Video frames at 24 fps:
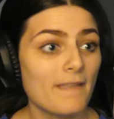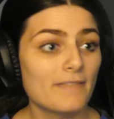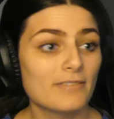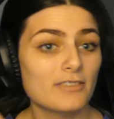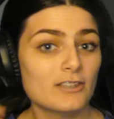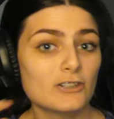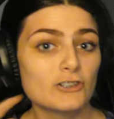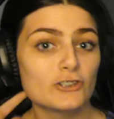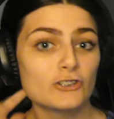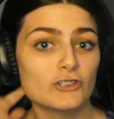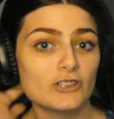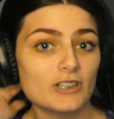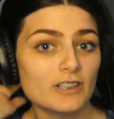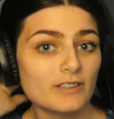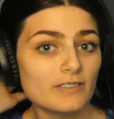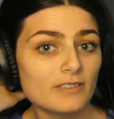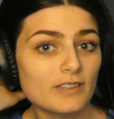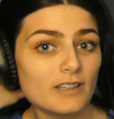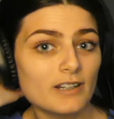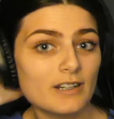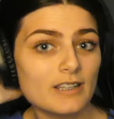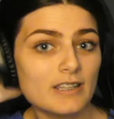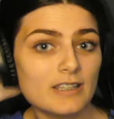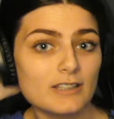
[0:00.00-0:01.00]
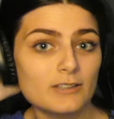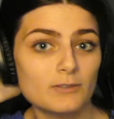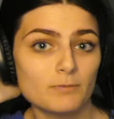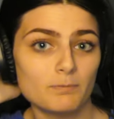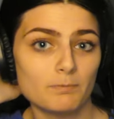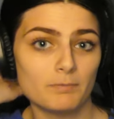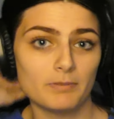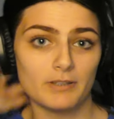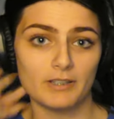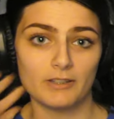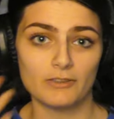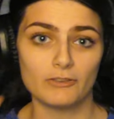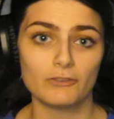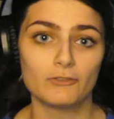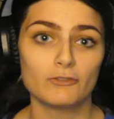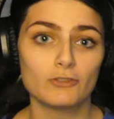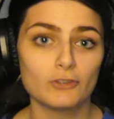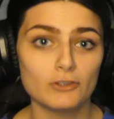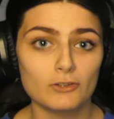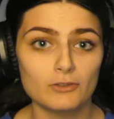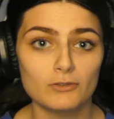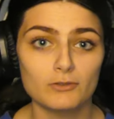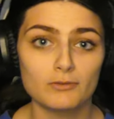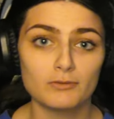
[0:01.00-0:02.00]
The shit that he's been
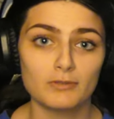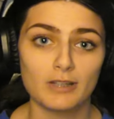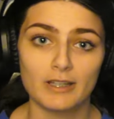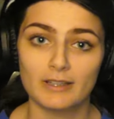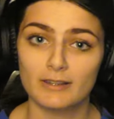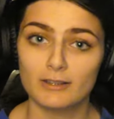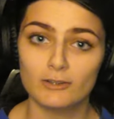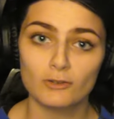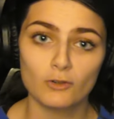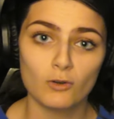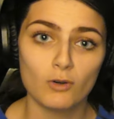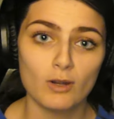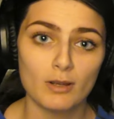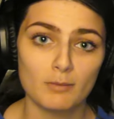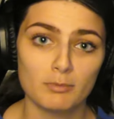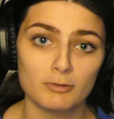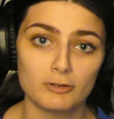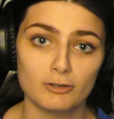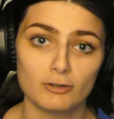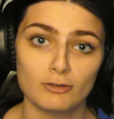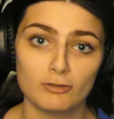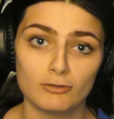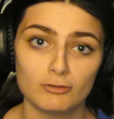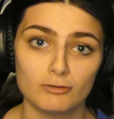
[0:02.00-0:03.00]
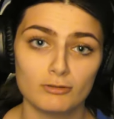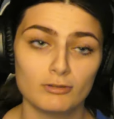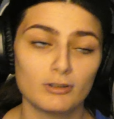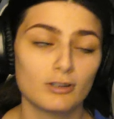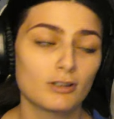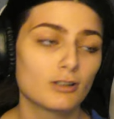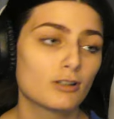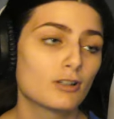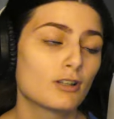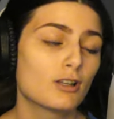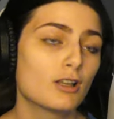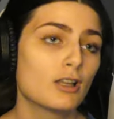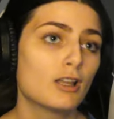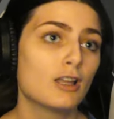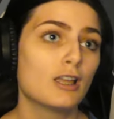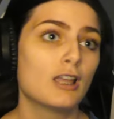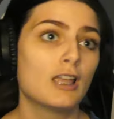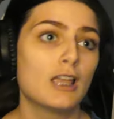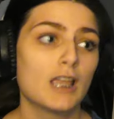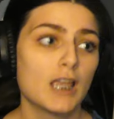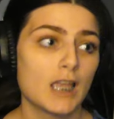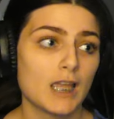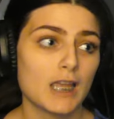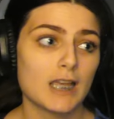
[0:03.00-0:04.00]
through, like this whole episode,
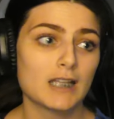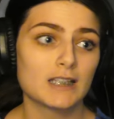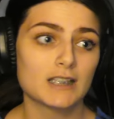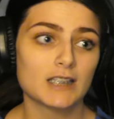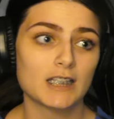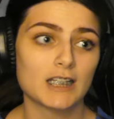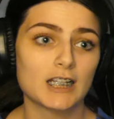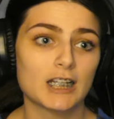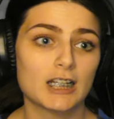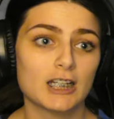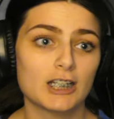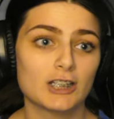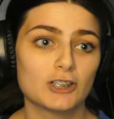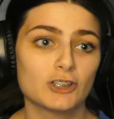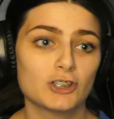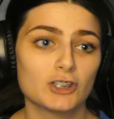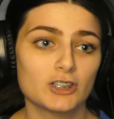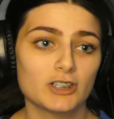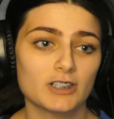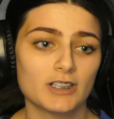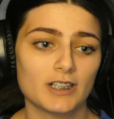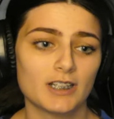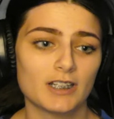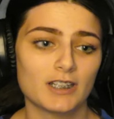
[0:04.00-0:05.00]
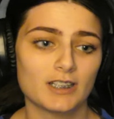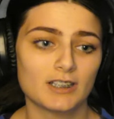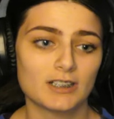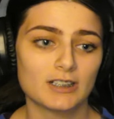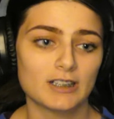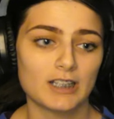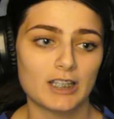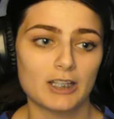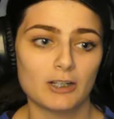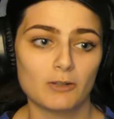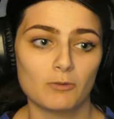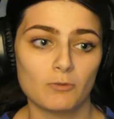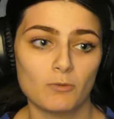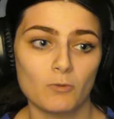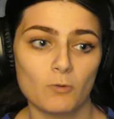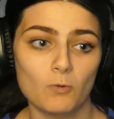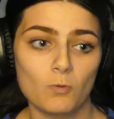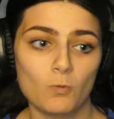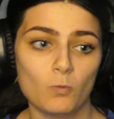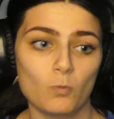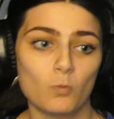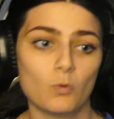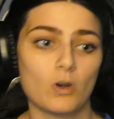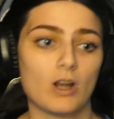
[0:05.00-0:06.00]
it's like I understand like
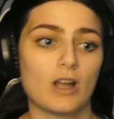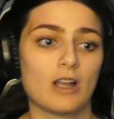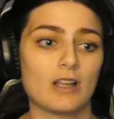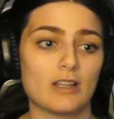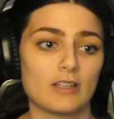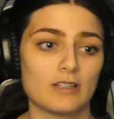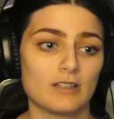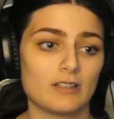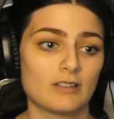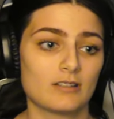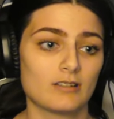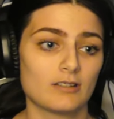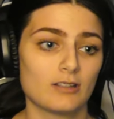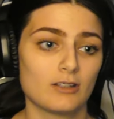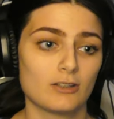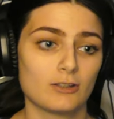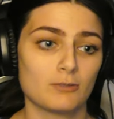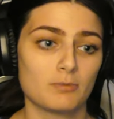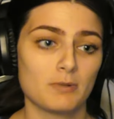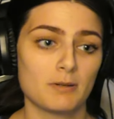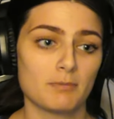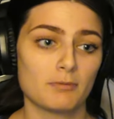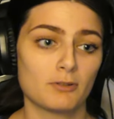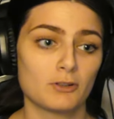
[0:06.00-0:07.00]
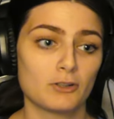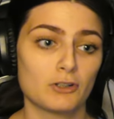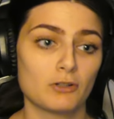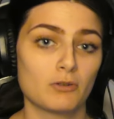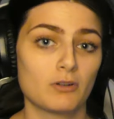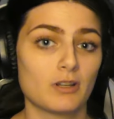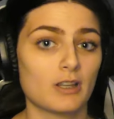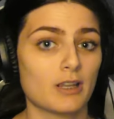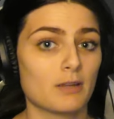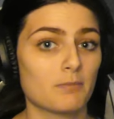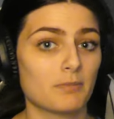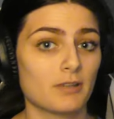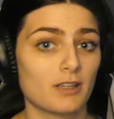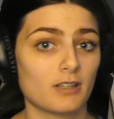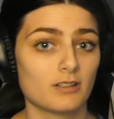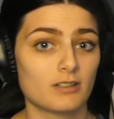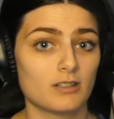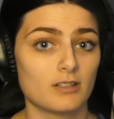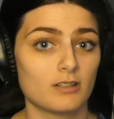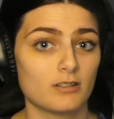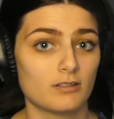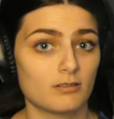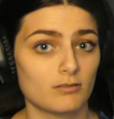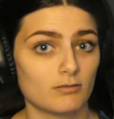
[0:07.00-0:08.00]
why the other people are doing it, because
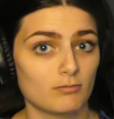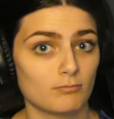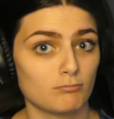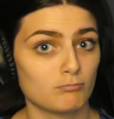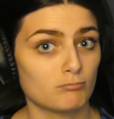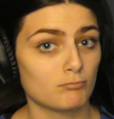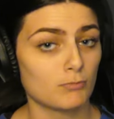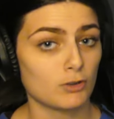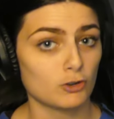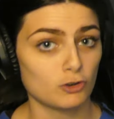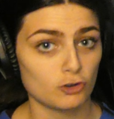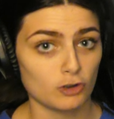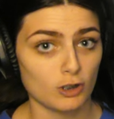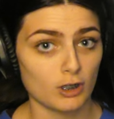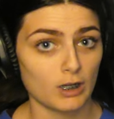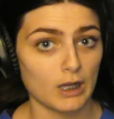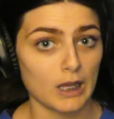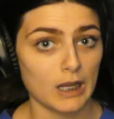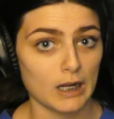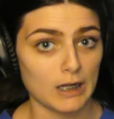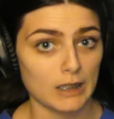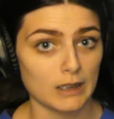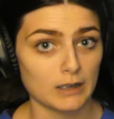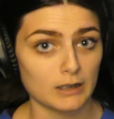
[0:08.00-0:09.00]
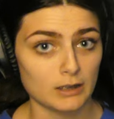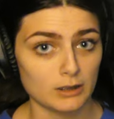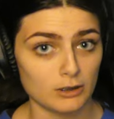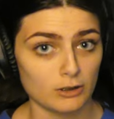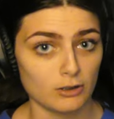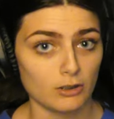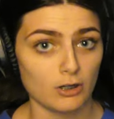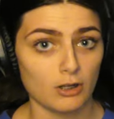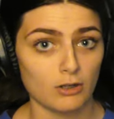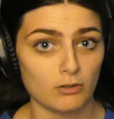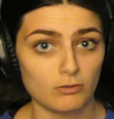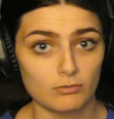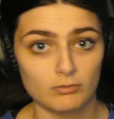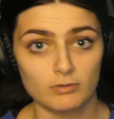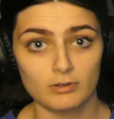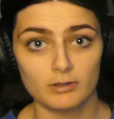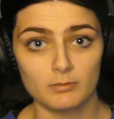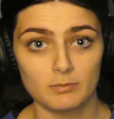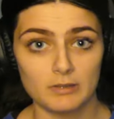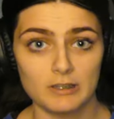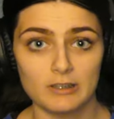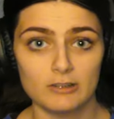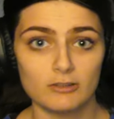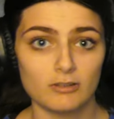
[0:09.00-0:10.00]
he's a drug addict and known
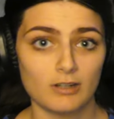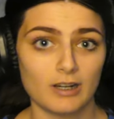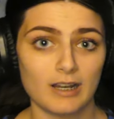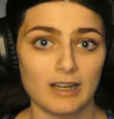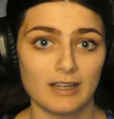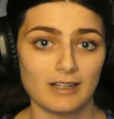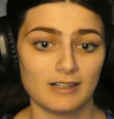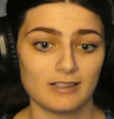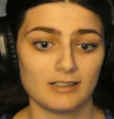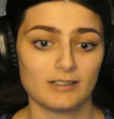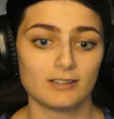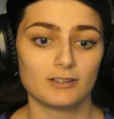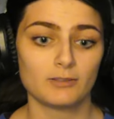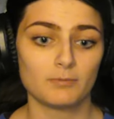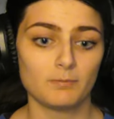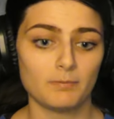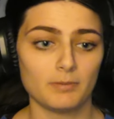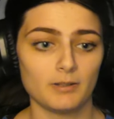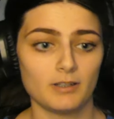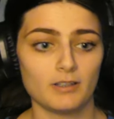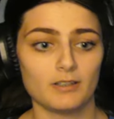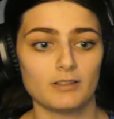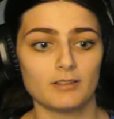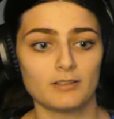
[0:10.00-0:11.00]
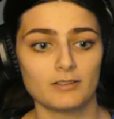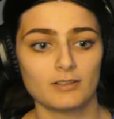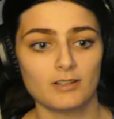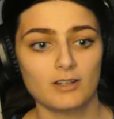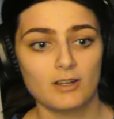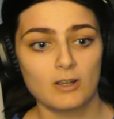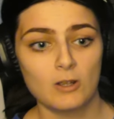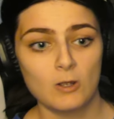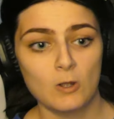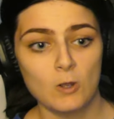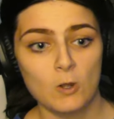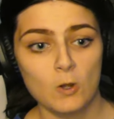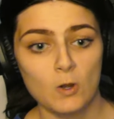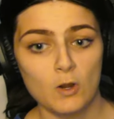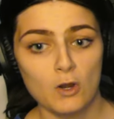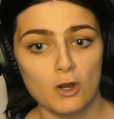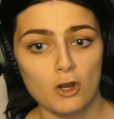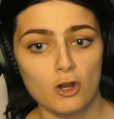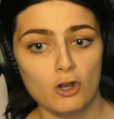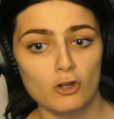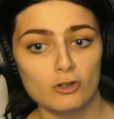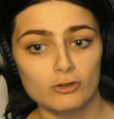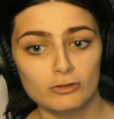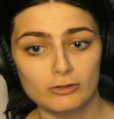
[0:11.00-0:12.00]
to be a drug addict, but
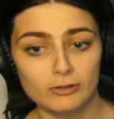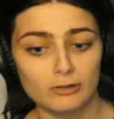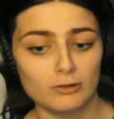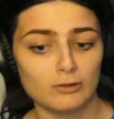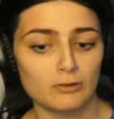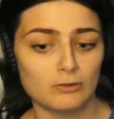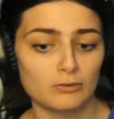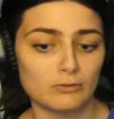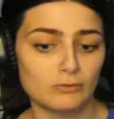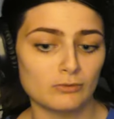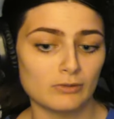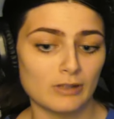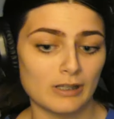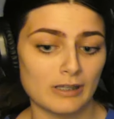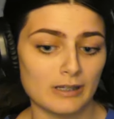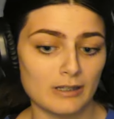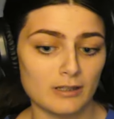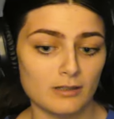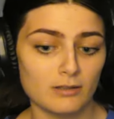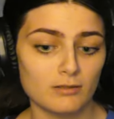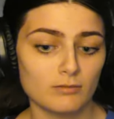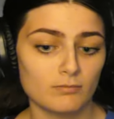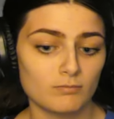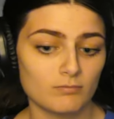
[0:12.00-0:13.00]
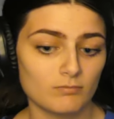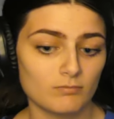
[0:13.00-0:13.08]
also like,